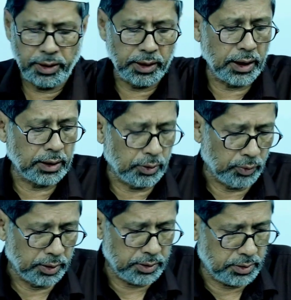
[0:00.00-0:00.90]
and another
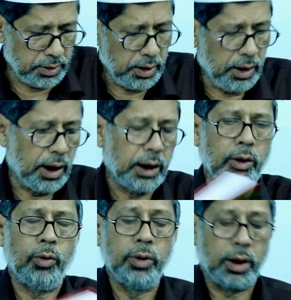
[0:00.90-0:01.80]
one is
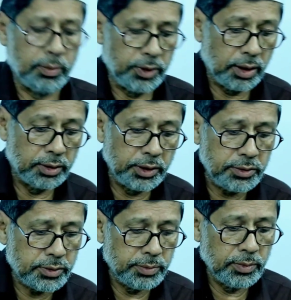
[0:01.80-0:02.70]
An-Nahwul Arabi
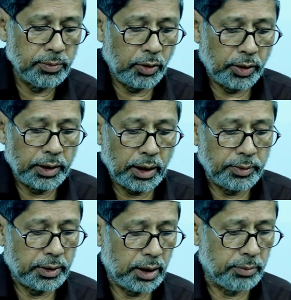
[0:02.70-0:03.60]
al-Hadith, Modern
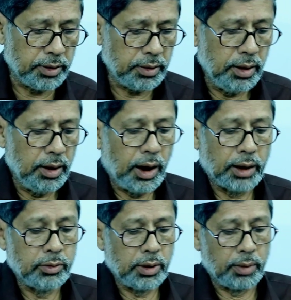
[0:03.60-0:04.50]
Arabic Grammar,
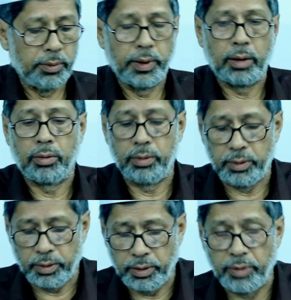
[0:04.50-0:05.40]
Adunik Arabi Vyakaran.
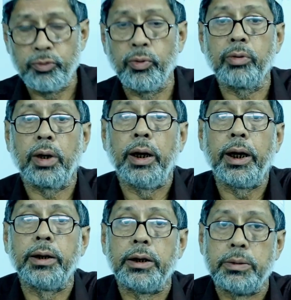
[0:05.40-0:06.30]
If you want to
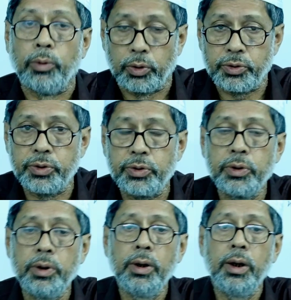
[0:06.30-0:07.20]
collect these books,
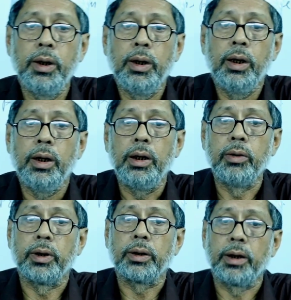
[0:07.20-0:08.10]
you
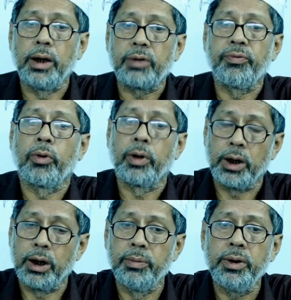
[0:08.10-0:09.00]
can collect for
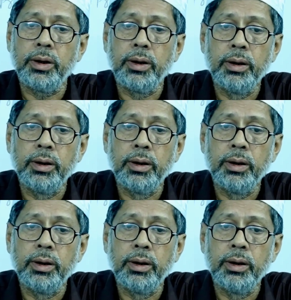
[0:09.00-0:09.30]
academy